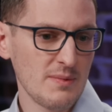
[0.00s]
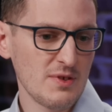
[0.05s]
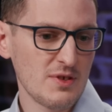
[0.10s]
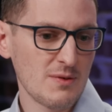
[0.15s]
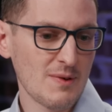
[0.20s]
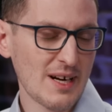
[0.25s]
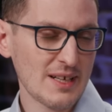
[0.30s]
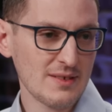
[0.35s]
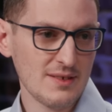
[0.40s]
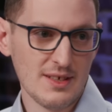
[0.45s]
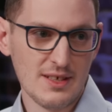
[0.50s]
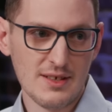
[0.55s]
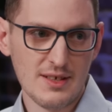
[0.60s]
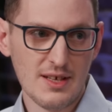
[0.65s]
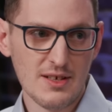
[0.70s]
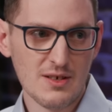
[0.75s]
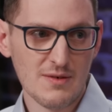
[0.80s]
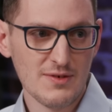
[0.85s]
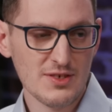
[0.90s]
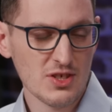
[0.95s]

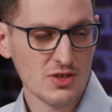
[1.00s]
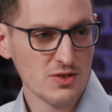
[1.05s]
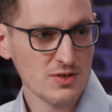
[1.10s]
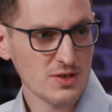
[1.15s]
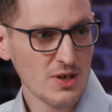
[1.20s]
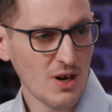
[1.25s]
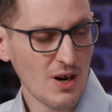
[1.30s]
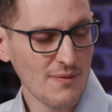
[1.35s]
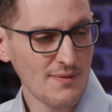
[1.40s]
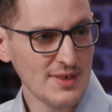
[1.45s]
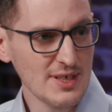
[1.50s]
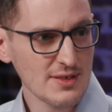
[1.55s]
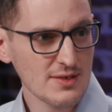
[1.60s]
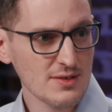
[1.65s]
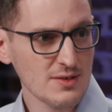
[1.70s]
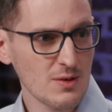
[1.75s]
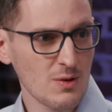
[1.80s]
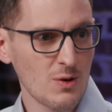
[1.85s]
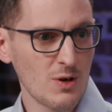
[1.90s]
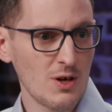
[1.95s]
directly in your physician's
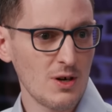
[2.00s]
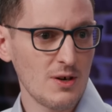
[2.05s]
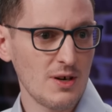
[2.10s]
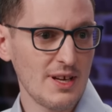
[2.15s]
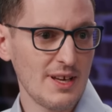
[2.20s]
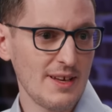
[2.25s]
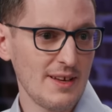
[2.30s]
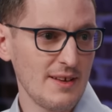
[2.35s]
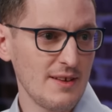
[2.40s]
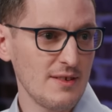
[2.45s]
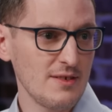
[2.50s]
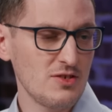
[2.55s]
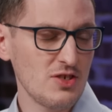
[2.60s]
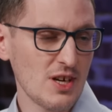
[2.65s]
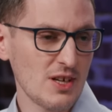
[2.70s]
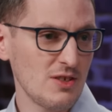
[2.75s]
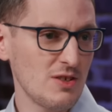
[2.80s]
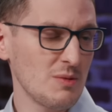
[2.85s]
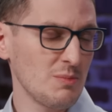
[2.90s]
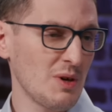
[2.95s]
office or
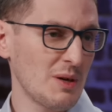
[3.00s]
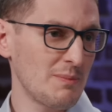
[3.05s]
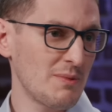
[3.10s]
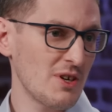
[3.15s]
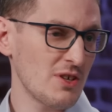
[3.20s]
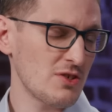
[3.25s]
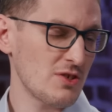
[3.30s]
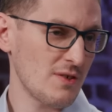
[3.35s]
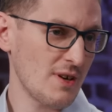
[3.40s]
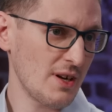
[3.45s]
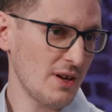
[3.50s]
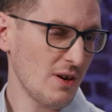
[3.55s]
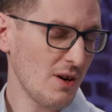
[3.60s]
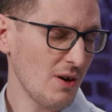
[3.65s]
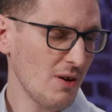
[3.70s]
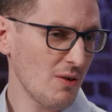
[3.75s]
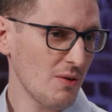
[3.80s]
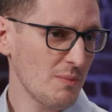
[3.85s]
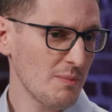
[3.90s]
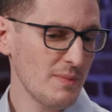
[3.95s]
checking your blood pressure at
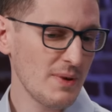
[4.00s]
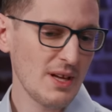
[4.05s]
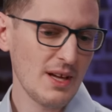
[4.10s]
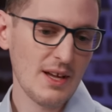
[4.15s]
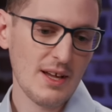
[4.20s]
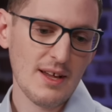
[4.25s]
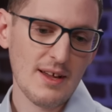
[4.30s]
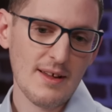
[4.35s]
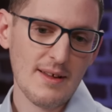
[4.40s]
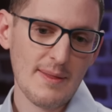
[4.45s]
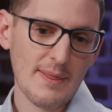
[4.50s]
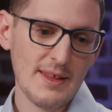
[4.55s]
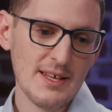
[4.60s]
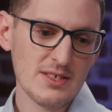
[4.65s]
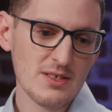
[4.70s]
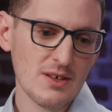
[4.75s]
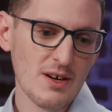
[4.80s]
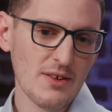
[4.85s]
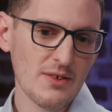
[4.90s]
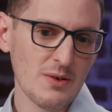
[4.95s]
home,
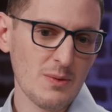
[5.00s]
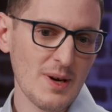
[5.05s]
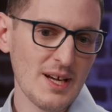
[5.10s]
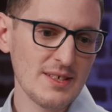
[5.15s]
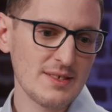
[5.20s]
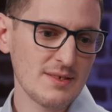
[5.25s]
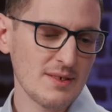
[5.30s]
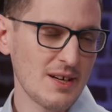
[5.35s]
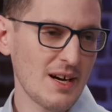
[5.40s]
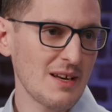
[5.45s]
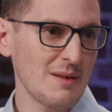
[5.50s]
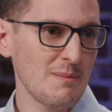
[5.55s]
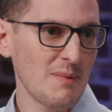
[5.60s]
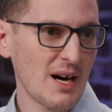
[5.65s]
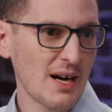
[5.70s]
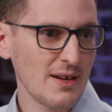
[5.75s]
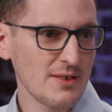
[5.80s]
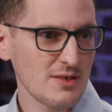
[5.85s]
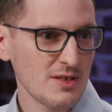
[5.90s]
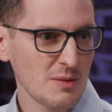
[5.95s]
these are other ways to kind of
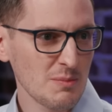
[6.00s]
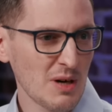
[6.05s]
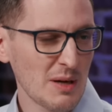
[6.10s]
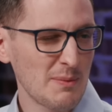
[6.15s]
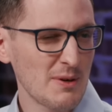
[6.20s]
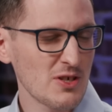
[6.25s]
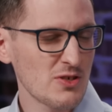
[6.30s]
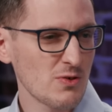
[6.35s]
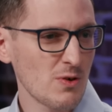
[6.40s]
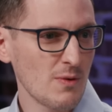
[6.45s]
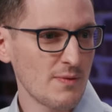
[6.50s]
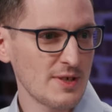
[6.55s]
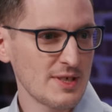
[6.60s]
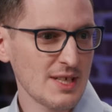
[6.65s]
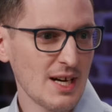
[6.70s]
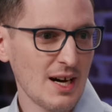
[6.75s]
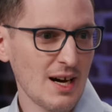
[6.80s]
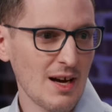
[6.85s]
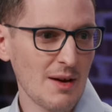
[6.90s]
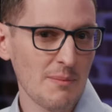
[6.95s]
monitor your blood pressure over
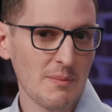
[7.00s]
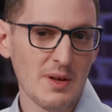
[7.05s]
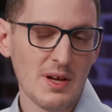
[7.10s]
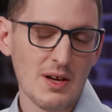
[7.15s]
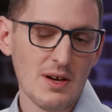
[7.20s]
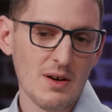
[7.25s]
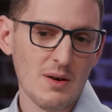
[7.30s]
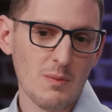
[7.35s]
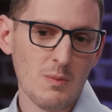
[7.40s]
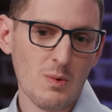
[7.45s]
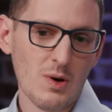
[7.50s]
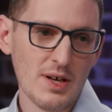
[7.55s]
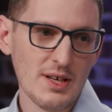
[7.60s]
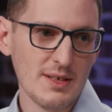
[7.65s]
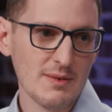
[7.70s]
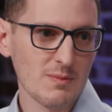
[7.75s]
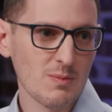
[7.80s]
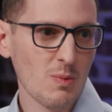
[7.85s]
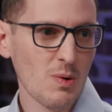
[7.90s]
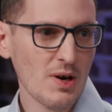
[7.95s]
time.
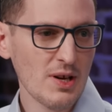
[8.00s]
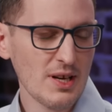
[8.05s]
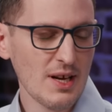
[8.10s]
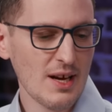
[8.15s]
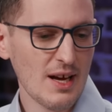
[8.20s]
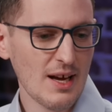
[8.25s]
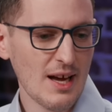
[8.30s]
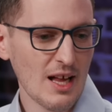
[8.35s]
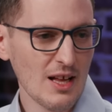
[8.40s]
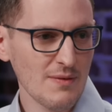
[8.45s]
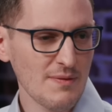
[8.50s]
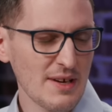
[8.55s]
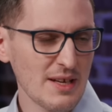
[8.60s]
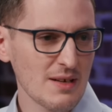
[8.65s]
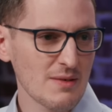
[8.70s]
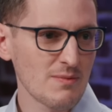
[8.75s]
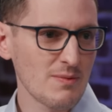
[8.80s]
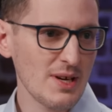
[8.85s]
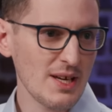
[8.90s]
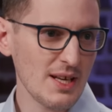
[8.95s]
One
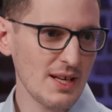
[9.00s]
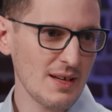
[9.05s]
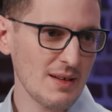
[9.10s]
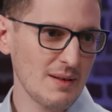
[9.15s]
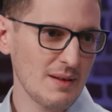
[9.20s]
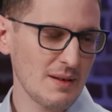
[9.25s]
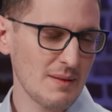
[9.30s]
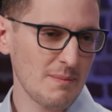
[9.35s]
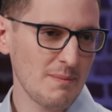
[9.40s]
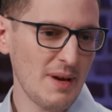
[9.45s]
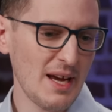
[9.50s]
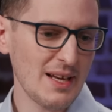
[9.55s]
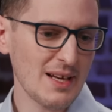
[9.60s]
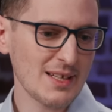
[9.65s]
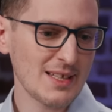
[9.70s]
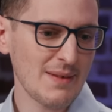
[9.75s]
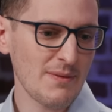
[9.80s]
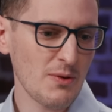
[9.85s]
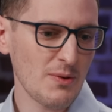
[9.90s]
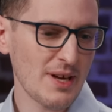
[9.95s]
elevated reading may
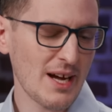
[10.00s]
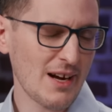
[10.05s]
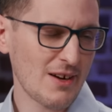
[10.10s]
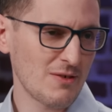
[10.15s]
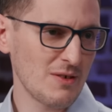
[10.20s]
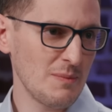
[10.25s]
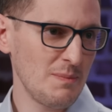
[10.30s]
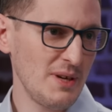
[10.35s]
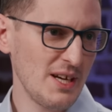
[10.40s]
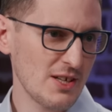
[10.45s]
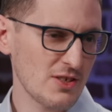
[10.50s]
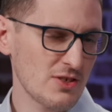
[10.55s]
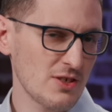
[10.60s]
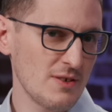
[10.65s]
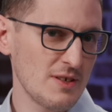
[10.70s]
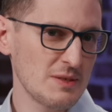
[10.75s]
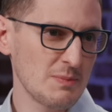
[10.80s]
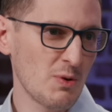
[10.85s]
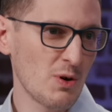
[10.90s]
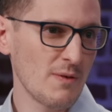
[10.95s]
not give you an accurate
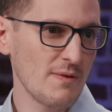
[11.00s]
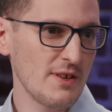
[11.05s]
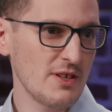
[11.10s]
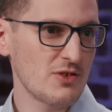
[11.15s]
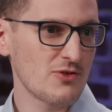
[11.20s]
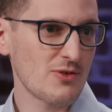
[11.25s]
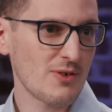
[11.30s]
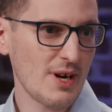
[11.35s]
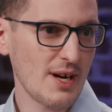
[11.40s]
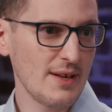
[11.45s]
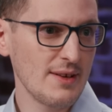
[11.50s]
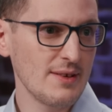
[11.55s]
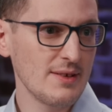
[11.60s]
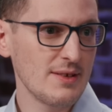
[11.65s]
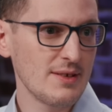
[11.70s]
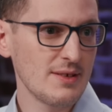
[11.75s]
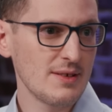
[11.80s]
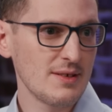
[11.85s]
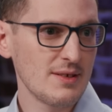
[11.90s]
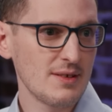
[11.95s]
picture. It's more of the
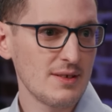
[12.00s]
trend.